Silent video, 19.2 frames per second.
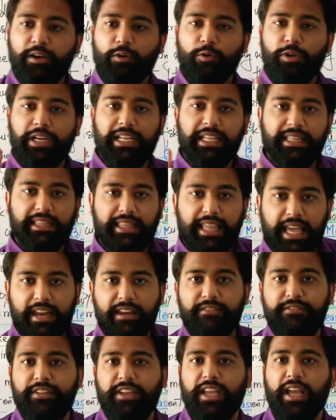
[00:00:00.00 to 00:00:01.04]
only
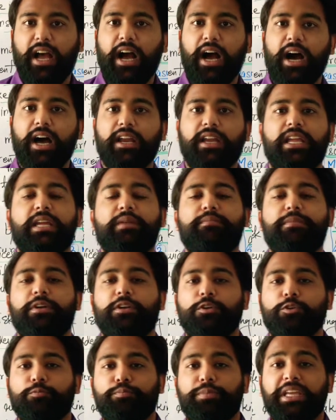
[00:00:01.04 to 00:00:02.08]
then we are
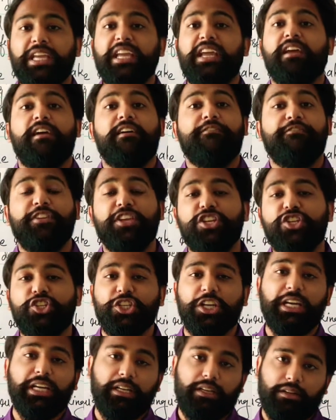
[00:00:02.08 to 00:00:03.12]
able to be
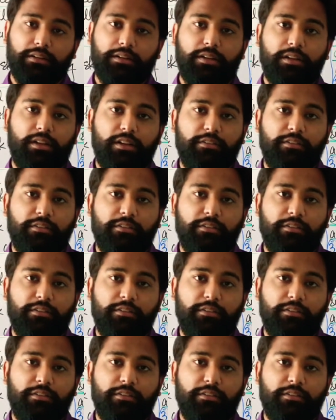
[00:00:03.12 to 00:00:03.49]
efficient.